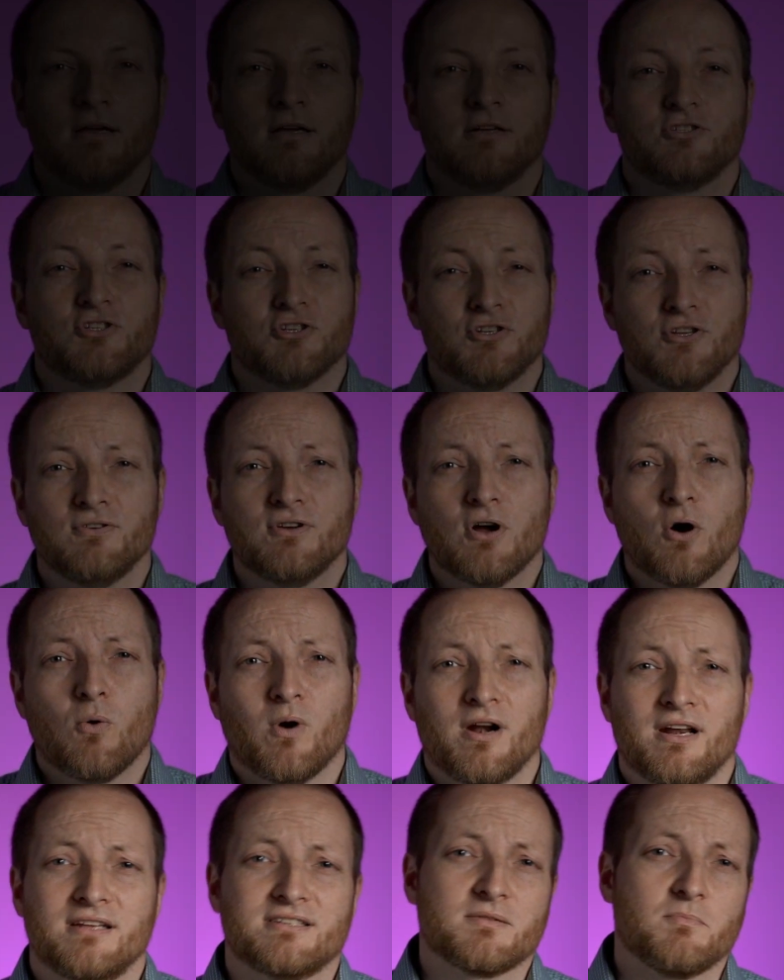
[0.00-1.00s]
Do you know
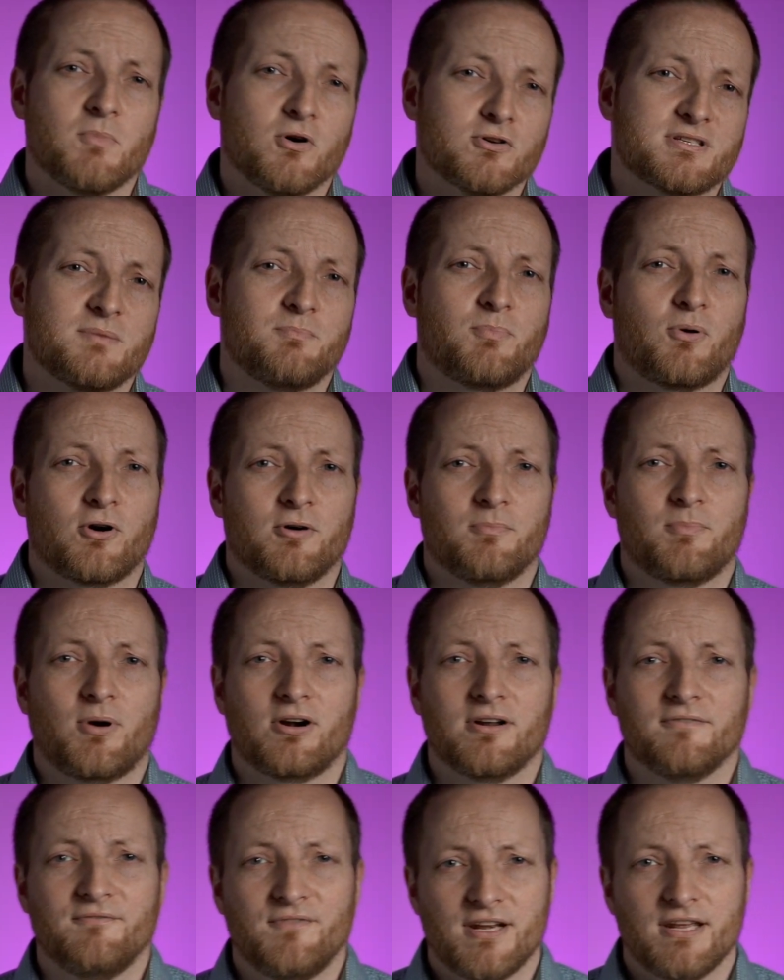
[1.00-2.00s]
what is the most important
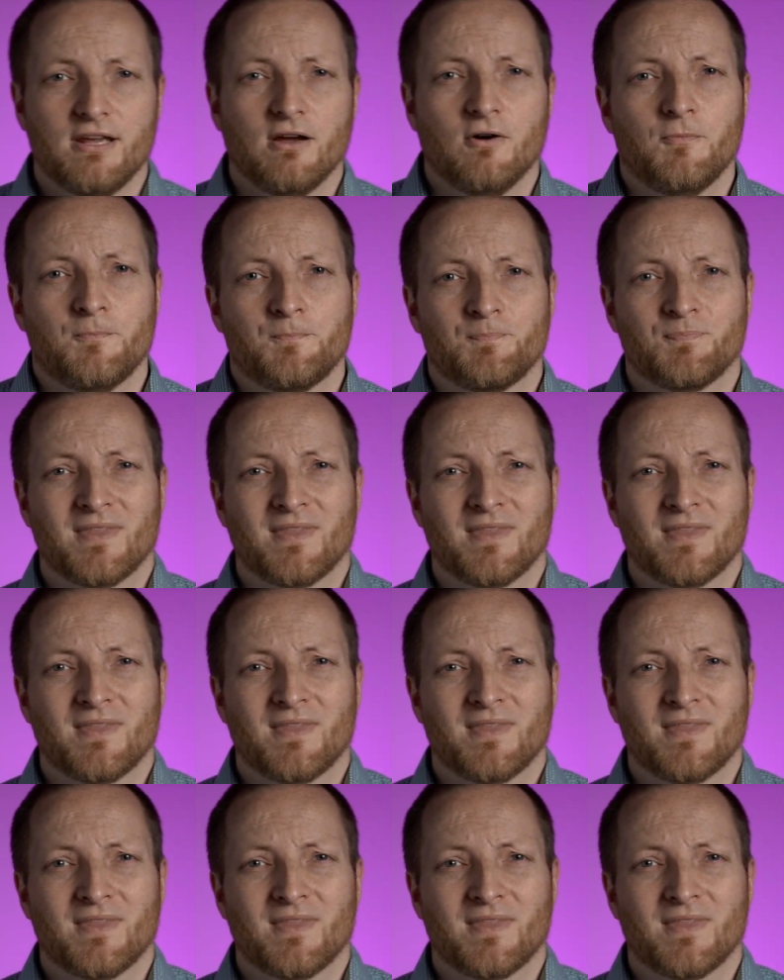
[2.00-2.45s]
part of video?